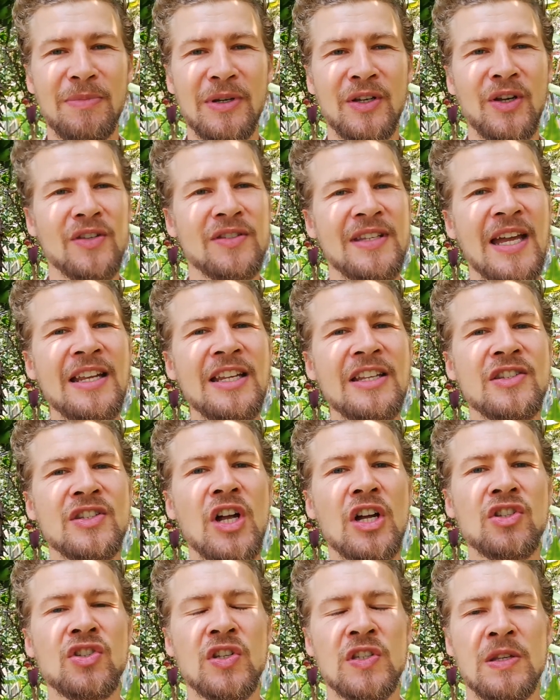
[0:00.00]
because then it's
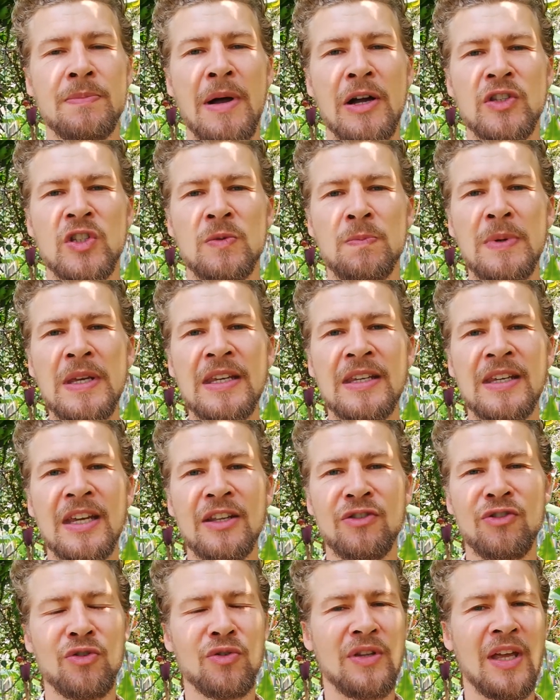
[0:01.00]
not just about speaking
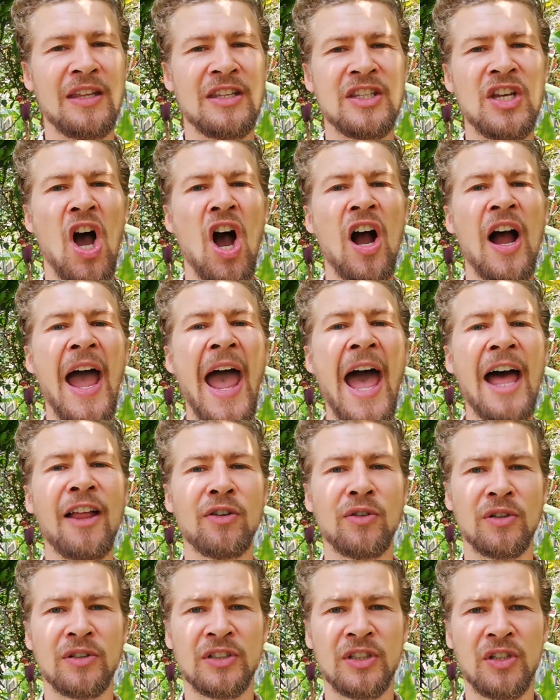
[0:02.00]
to that young
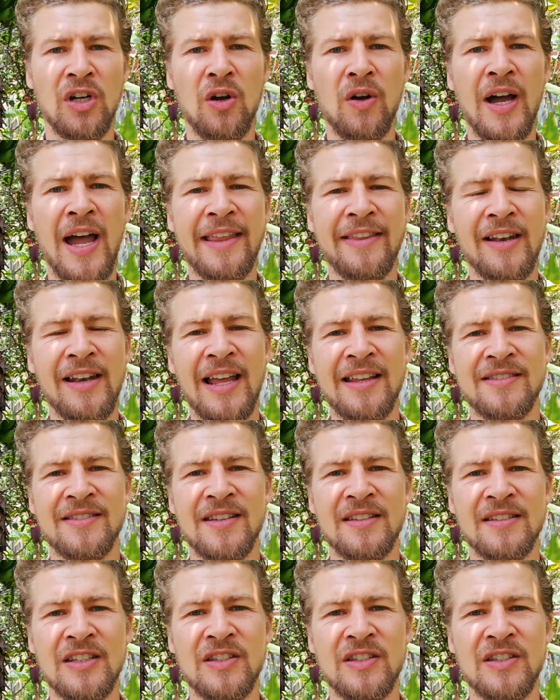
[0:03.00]
adult, you know, adolescent.